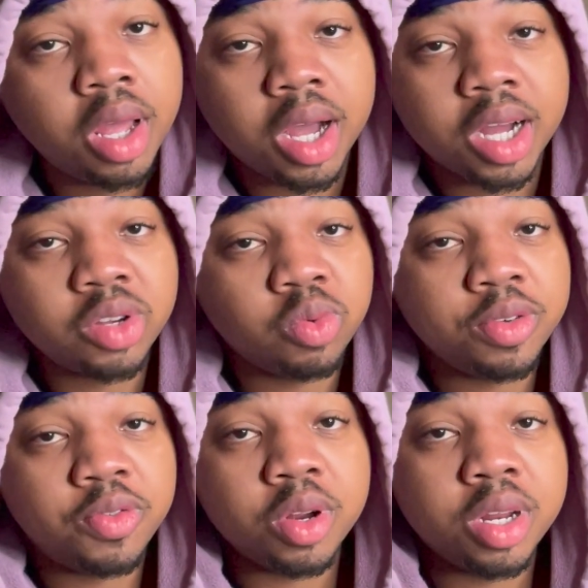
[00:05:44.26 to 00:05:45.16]

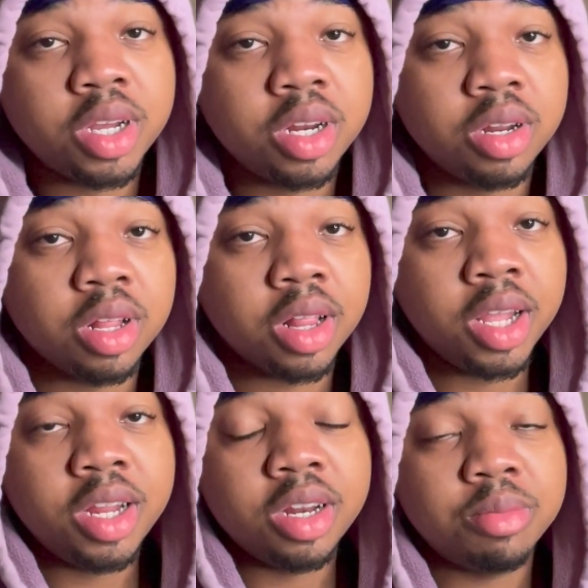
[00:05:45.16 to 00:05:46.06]
to
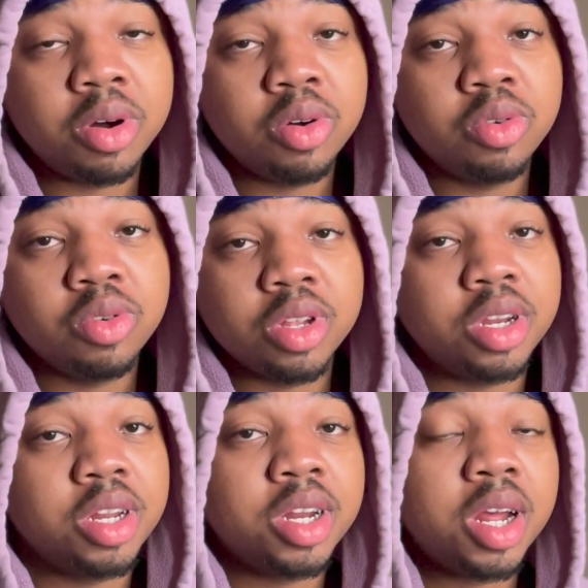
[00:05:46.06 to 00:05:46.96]
leak them hoes
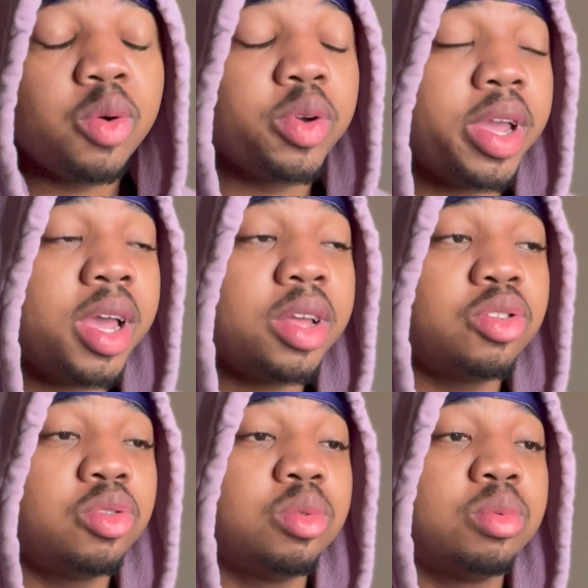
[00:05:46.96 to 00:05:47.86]
and then I react to
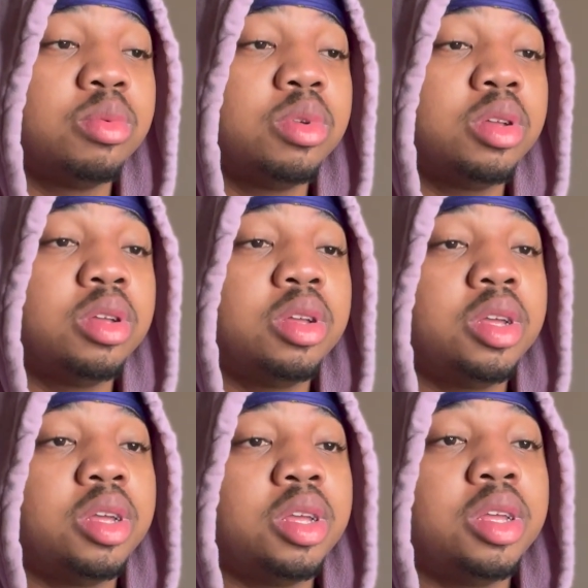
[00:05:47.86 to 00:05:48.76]
them.
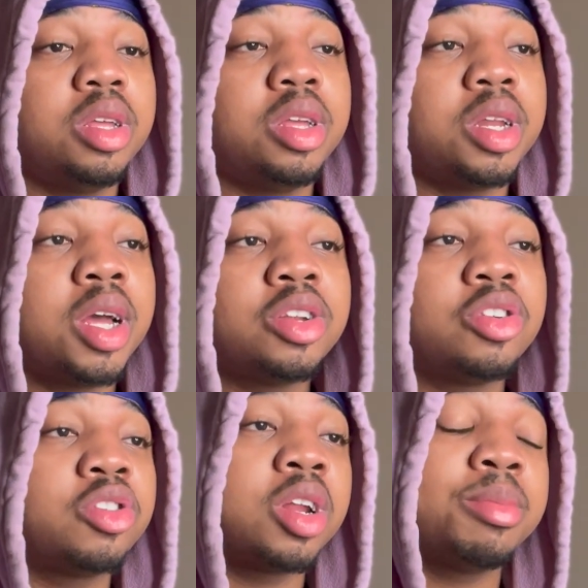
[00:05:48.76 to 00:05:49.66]
And I just
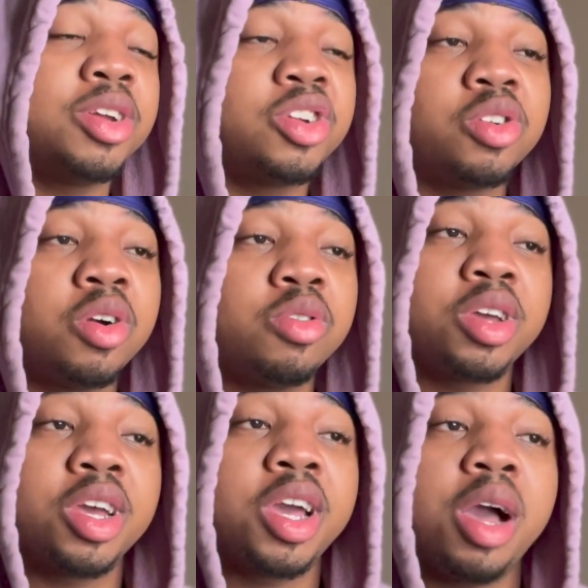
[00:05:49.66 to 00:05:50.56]
try to make sure I don't
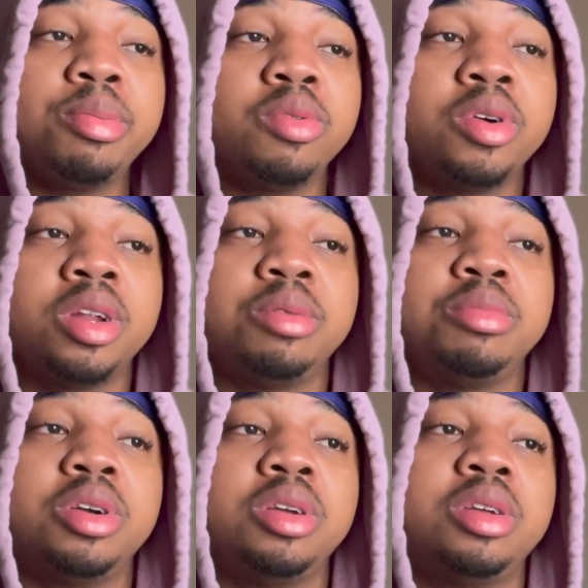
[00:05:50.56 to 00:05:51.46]
get copyrighted,
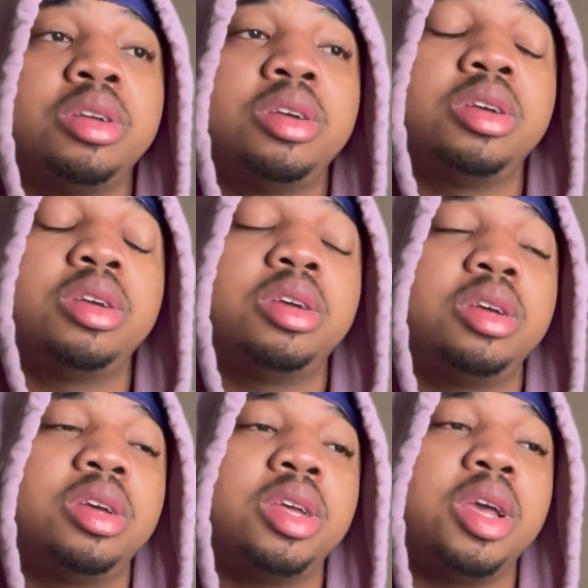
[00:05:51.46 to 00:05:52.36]
but
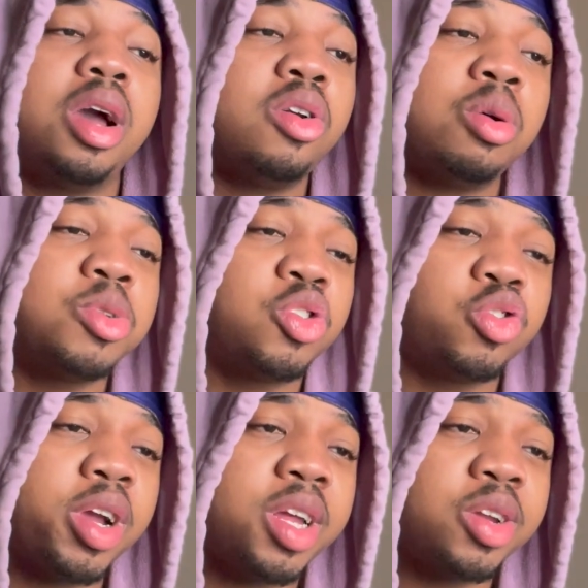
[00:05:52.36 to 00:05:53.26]
yeah, I know I'ma
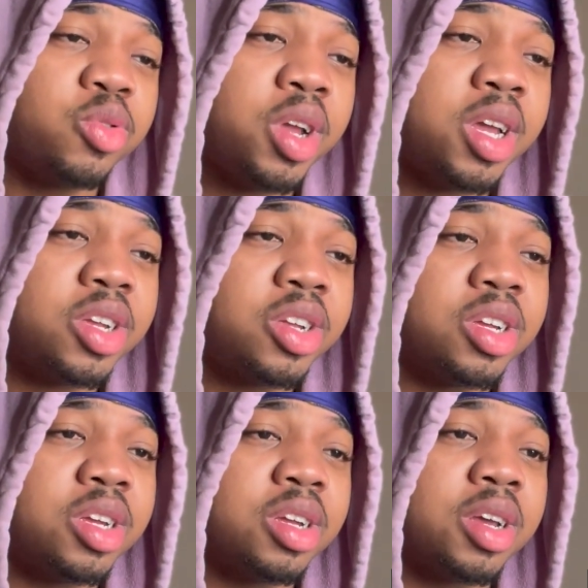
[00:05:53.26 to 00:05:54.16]
drag the reaction
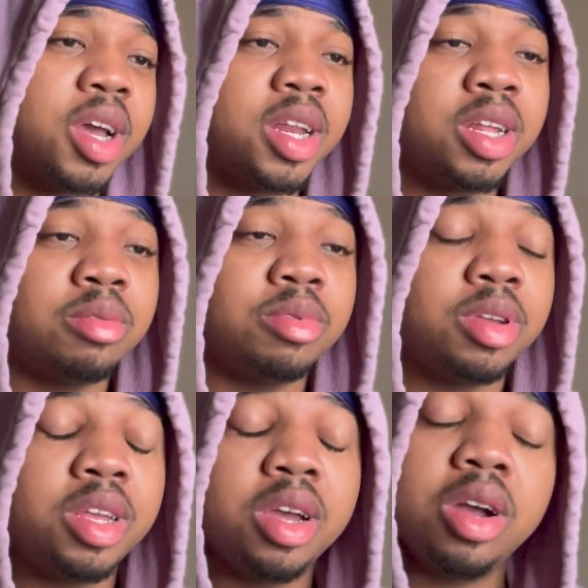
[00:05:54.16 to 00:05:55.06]
and goddamn give
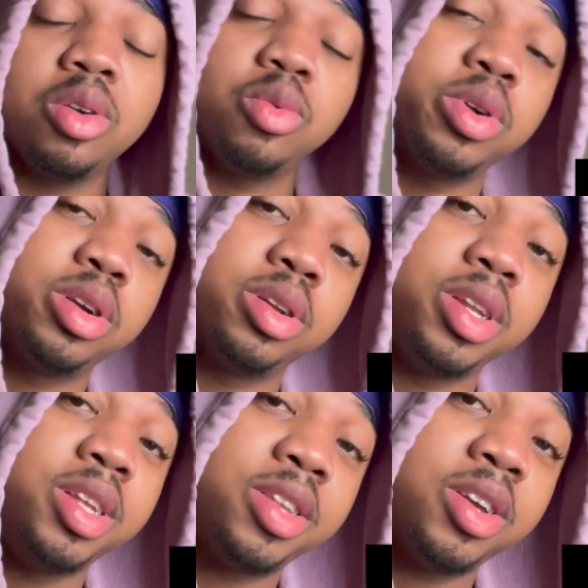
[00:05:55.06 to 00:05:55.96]
y'all a real
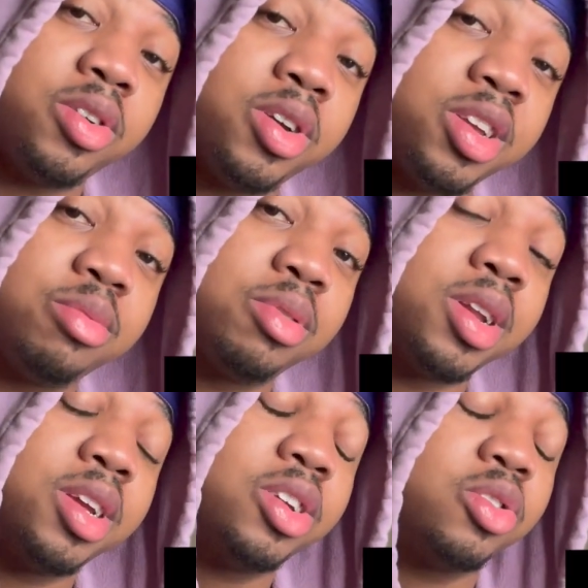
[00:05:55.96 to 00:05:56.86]
detailed
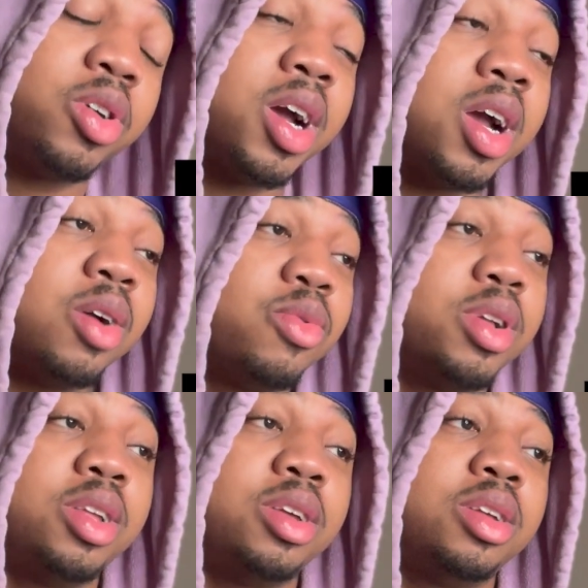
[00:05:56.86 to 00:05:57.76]
explanation on how I
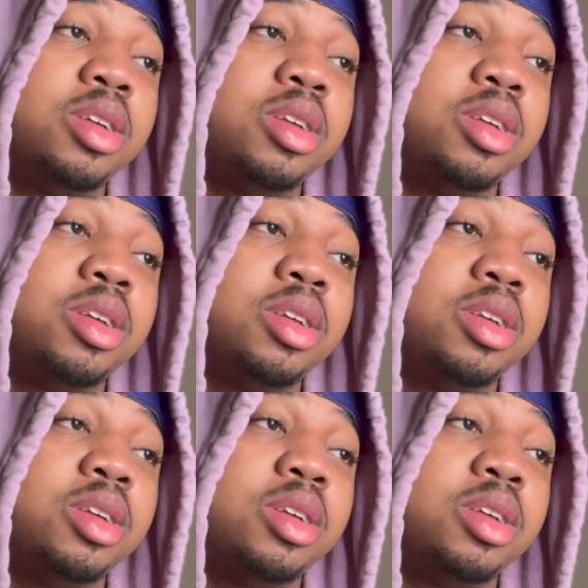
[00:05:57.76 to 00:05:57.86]
really